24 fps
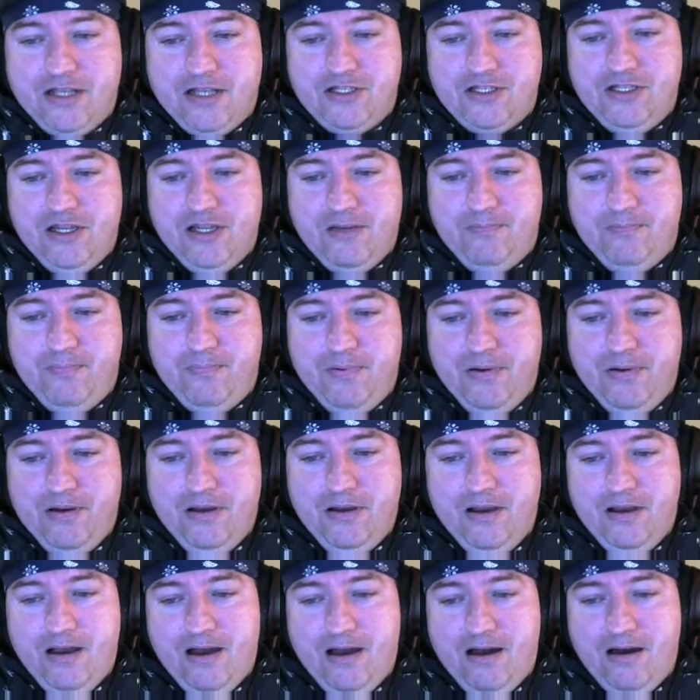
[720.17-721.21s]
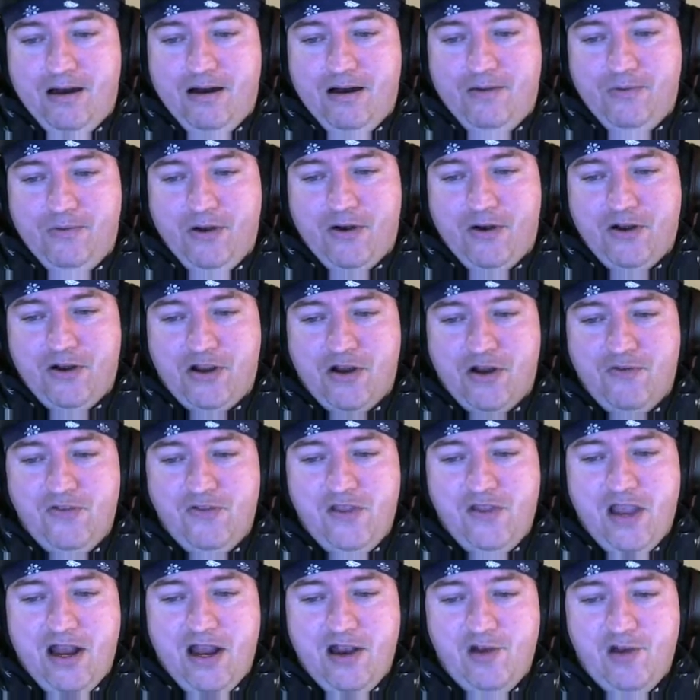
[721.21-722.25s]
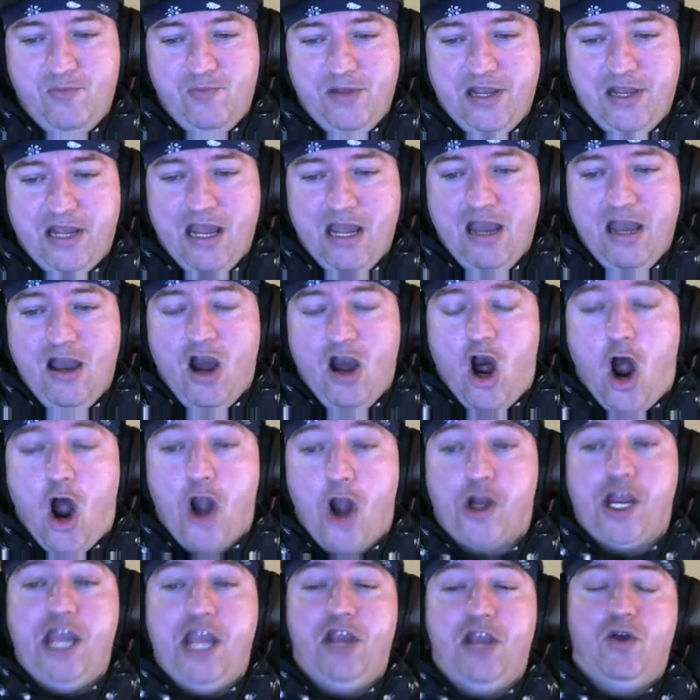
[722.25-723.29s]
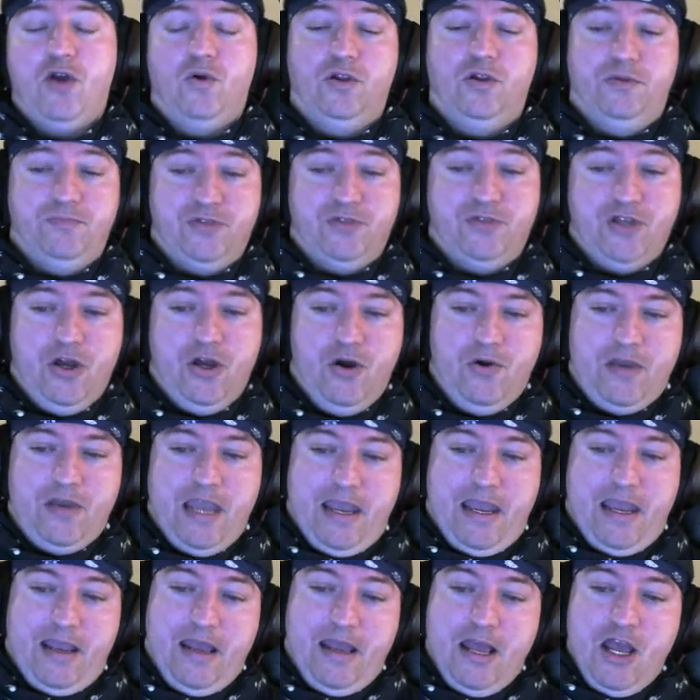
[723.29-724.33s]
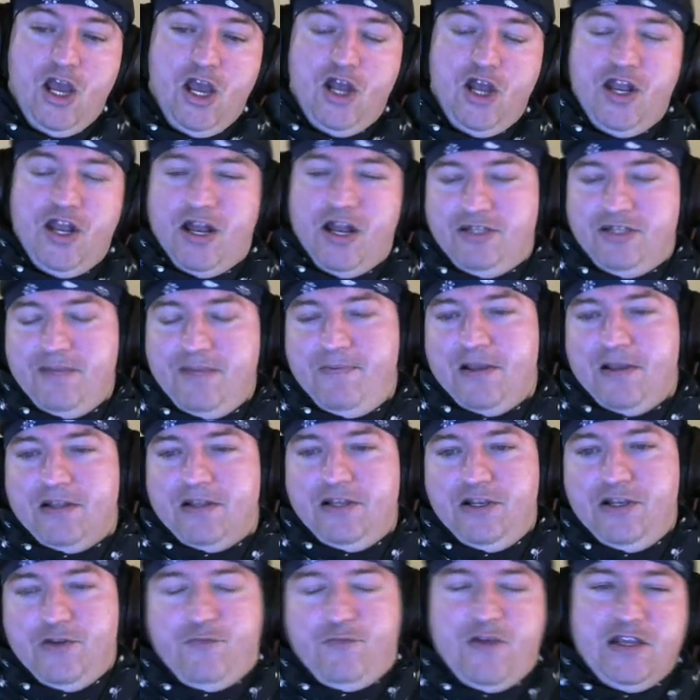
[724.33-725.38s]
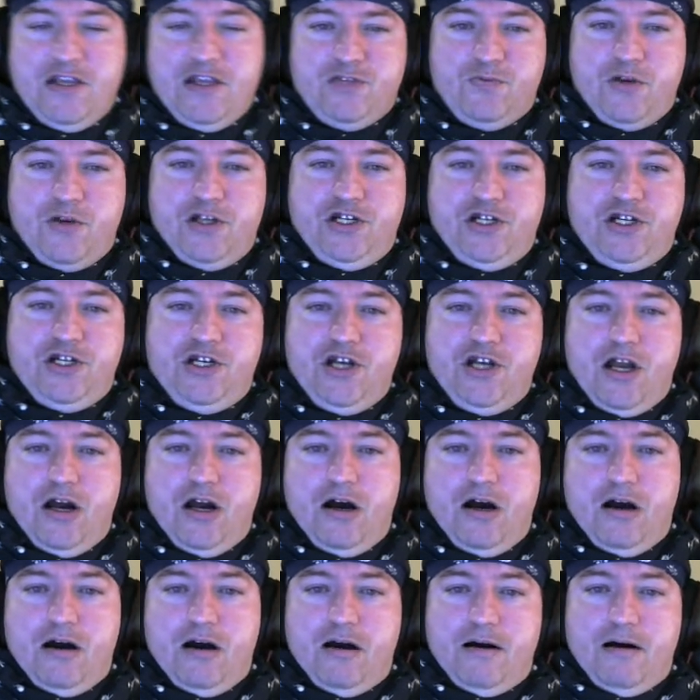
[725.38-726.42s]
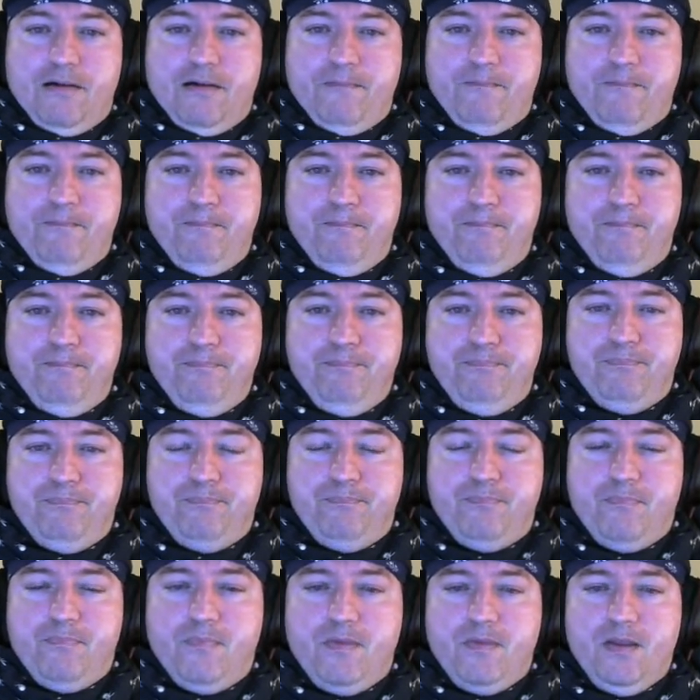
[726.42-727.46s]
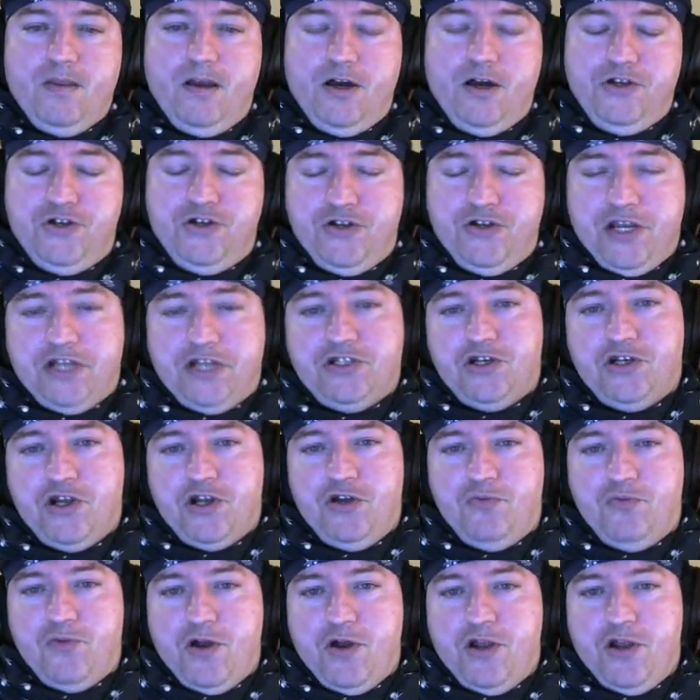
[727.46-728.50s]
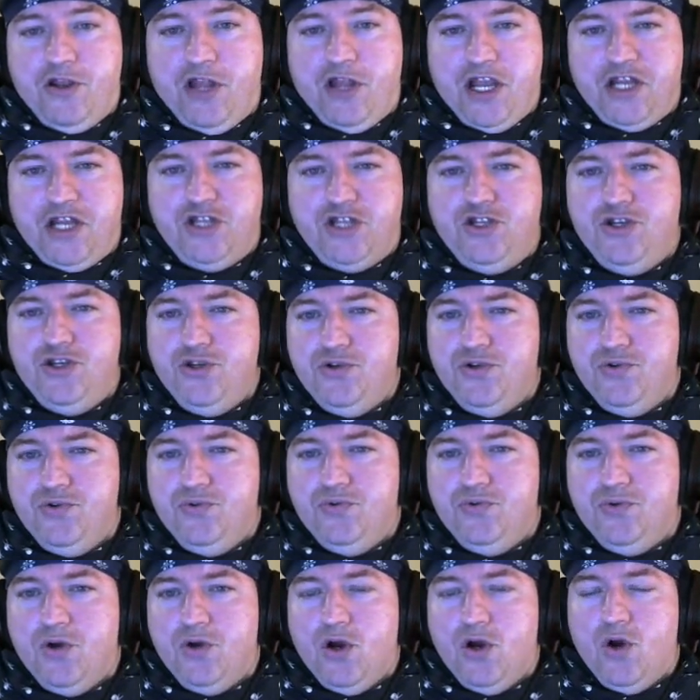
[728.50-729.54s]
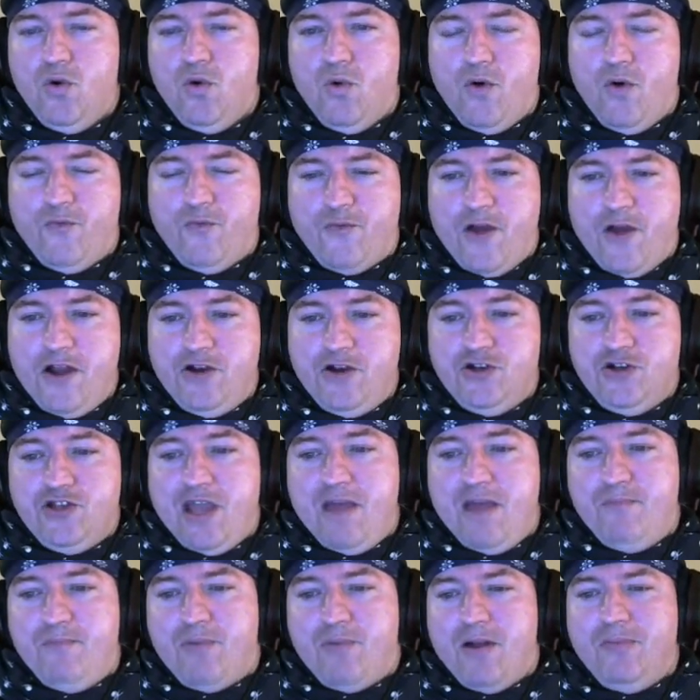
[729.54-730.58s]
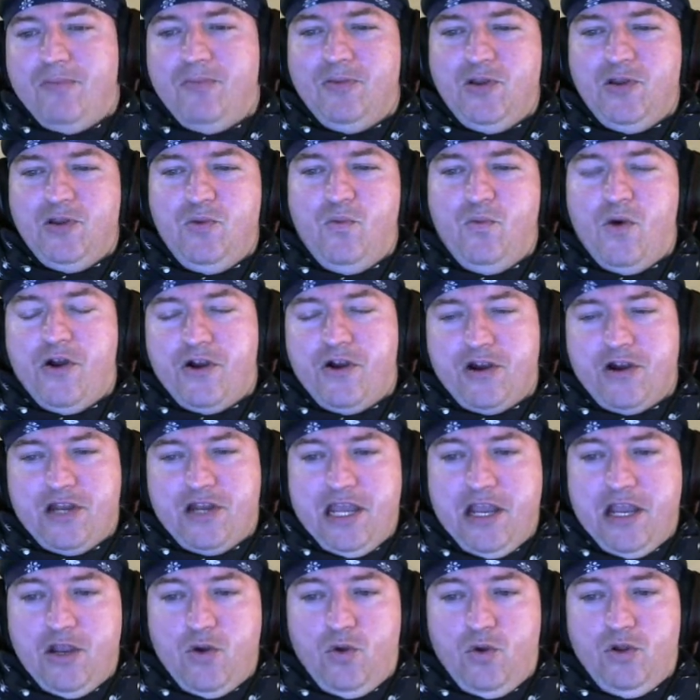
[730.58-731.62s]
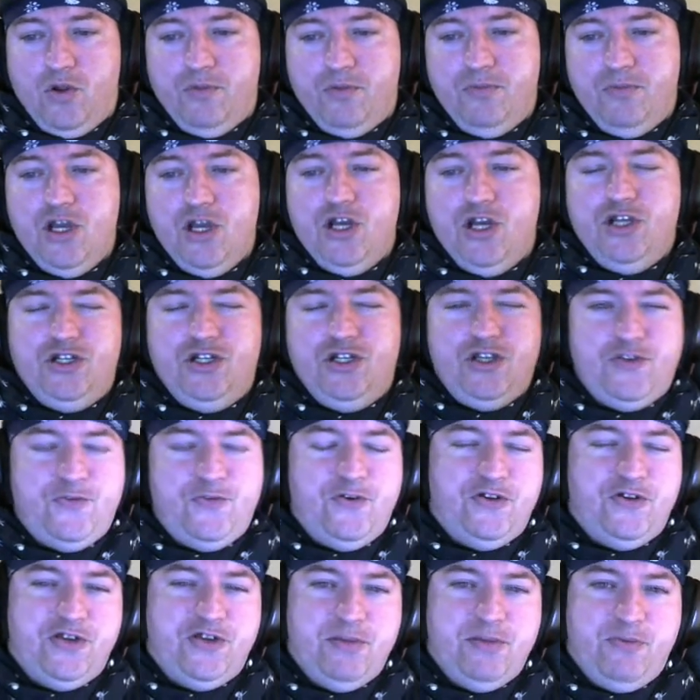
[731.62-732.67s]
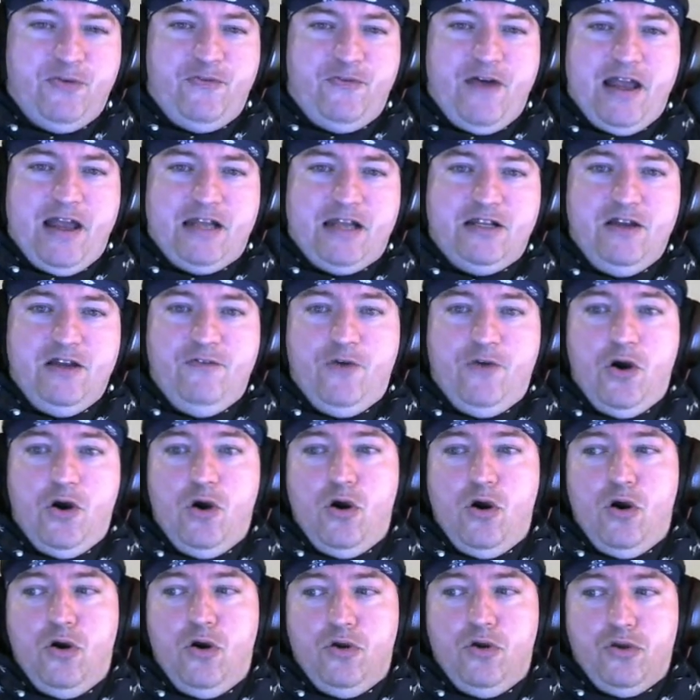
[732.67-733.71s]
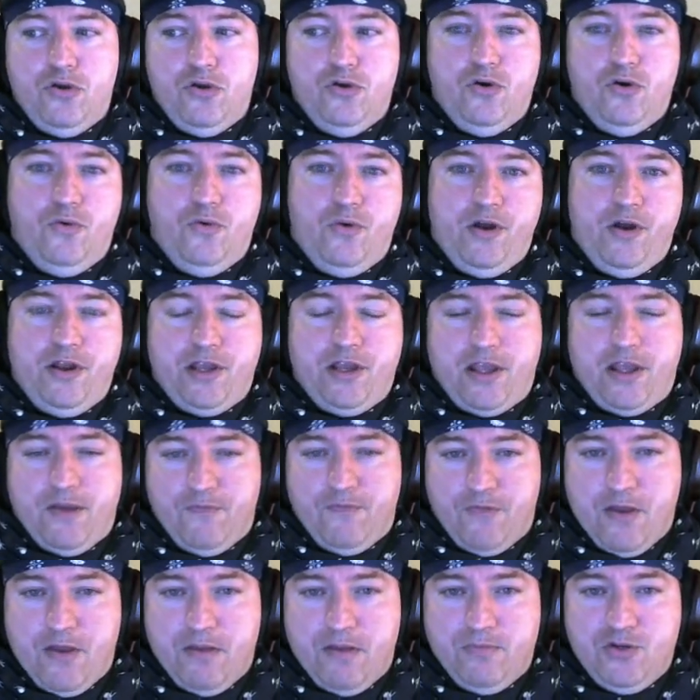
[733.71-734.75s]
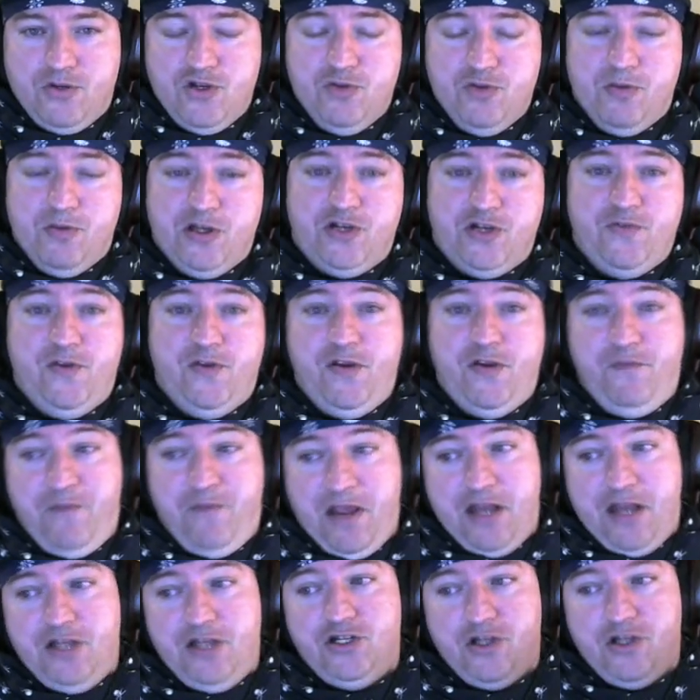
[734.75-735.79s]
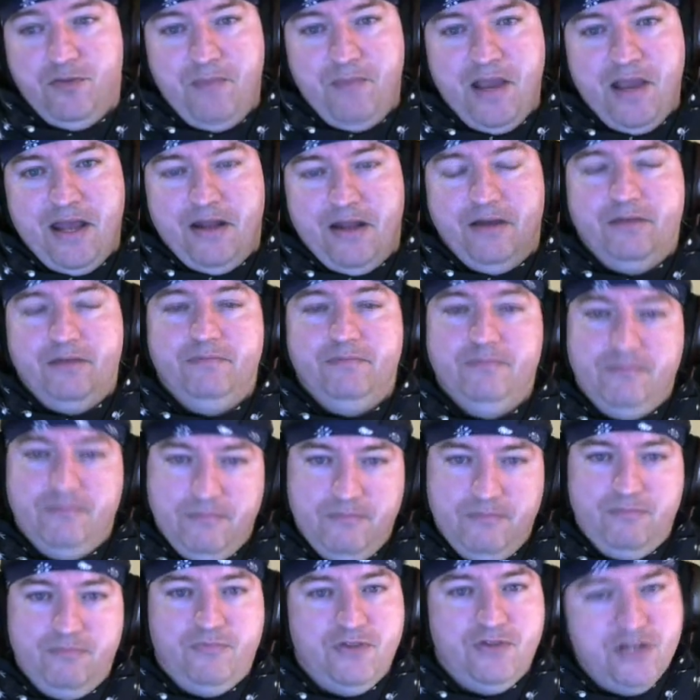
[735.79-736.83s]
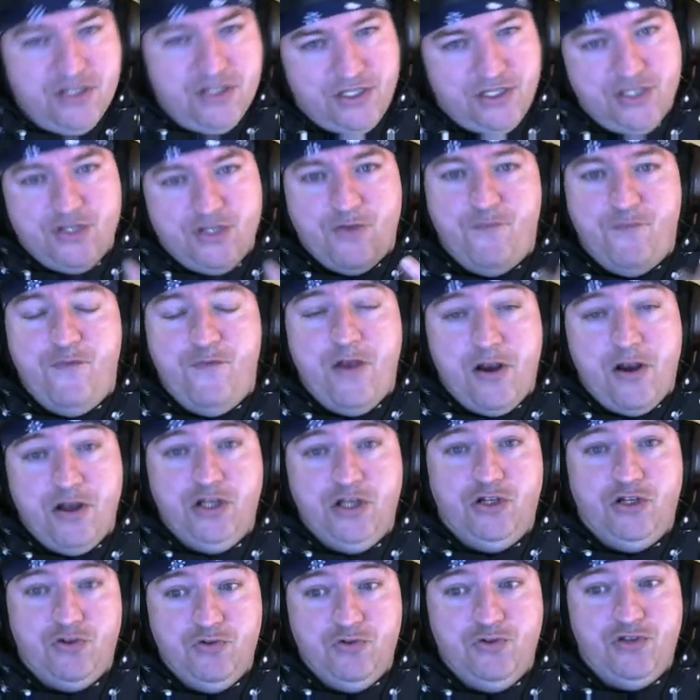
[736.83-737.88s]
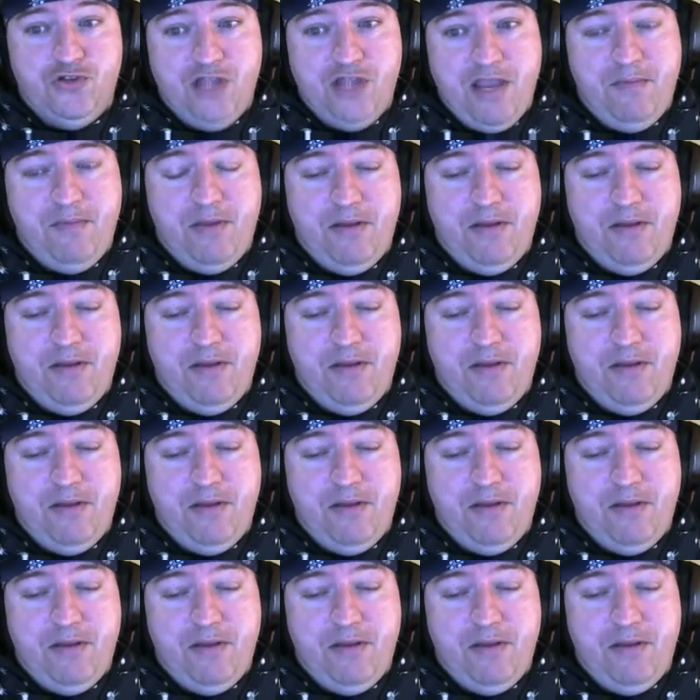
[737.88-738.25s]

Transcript: up, we already covered the Iron Beak. Arcane Golems. Okay, now typically your Face Rush Hunter decks are going to run like 2 Wolf Riders and probably 1 Arcane Golem, just for a simple fact of, oh, you don't want to give them too much of an advantage on mana. This is a very true statement.